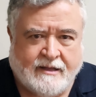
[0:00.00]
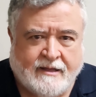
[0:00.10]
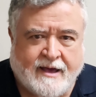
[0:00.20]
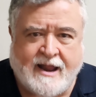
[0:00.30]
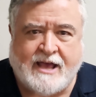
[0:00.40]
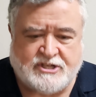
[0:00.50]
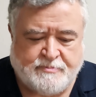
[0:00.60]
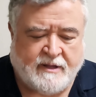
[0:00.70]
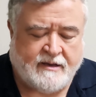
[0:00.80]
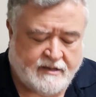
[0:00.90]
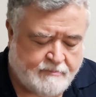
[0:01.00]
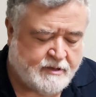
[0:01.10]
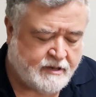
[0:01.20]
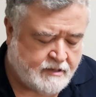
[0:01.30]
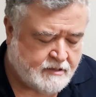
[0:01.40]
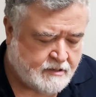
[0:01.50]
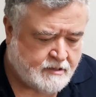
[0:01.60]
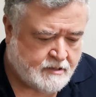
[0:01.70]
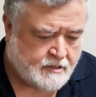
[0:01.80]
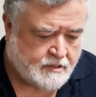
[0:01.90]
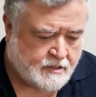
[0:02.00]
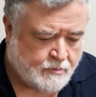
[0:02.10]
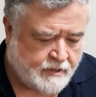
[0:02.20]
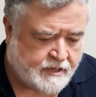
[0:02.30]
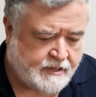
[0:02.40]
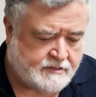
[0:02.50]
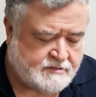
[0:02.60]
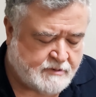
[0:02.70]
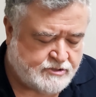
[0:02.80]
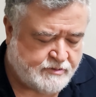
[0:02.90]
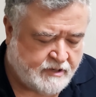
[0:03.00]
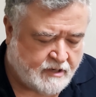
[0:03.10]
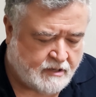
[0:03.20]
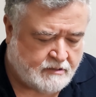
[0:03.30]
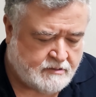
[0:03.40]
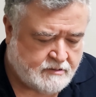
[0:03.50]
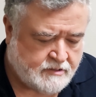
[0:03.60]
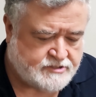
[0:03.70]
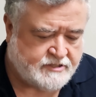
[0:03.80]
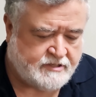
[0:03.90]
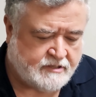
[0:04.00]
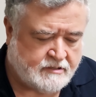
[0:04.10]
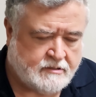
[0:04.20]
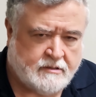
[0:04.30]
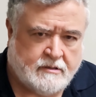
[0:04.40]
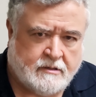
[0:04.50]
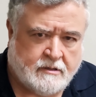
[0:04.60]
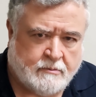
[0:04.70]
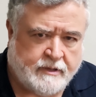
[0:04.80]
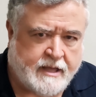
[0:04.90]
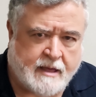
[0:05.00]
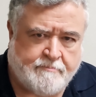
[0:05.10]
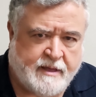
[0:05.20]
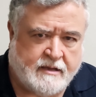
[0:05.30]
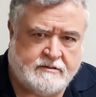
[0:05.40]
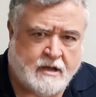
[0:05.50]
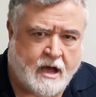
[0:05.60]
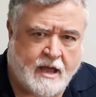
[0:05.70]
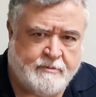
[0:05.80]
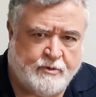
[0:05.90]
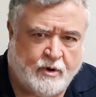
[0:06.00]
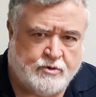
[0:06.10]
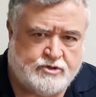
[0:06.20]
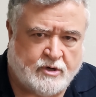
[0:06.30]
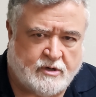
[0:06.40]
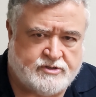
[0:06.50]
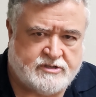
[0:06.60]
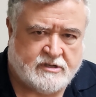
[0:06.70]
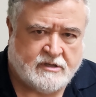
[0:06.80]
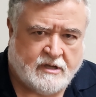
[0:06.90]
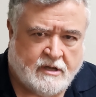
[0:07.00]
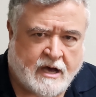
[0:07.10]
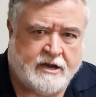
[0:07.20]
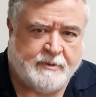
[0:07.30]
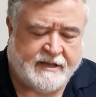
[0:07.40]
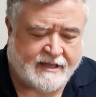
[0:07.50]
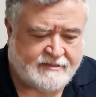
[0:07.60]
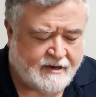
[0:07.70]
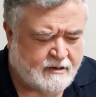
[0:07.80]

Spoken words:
And I explained, hey, buddy, we got to get to Montreal. Here's the deal. We can't pay a dime in road tolls. How do we get there?